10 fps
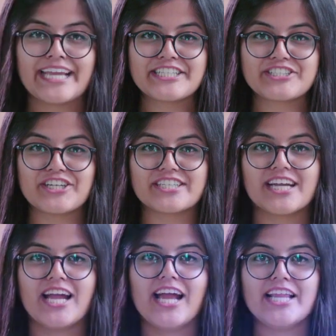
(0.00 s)
Entered
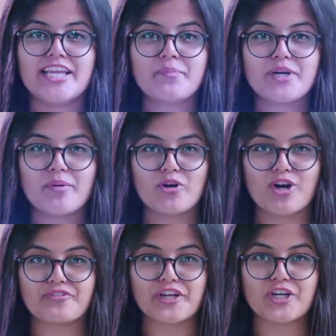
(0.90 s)
Limca
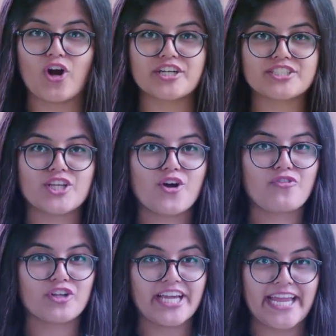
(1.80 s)
Book of Records
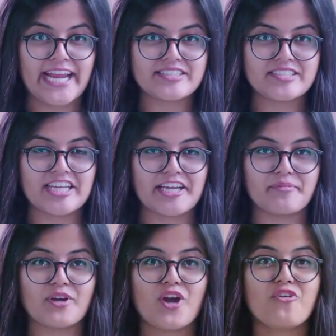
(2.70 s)
for the 8th
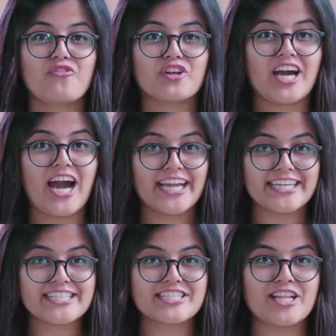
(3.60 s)
time for the
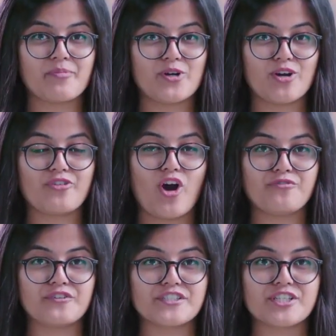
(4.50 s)
highest number of
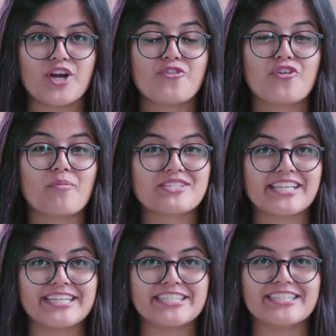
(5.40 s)
offers from a
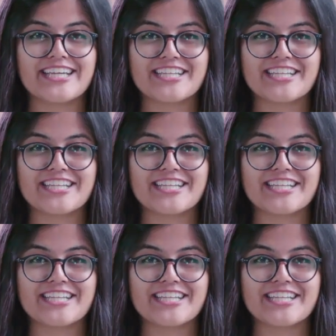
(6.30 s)
single